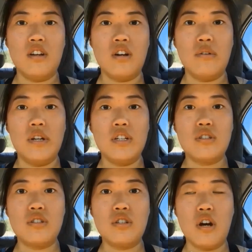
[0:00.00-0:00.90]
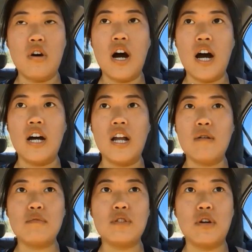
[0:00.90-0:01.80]
Yo, it is so hot.
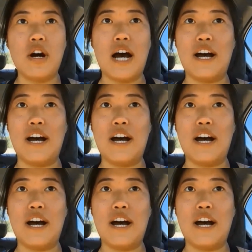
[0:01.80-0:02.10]
I'm so